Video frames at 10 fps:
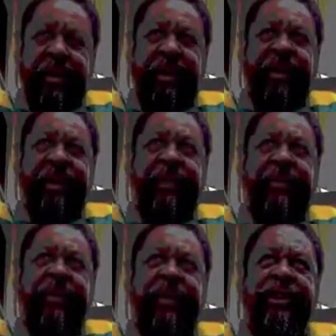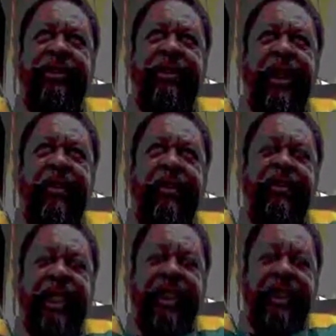Brothers, keep pushing. We're
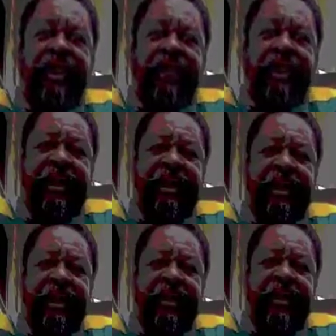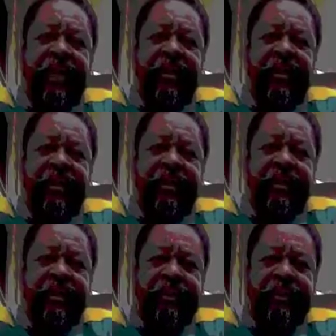almost out of here, man. Shalom.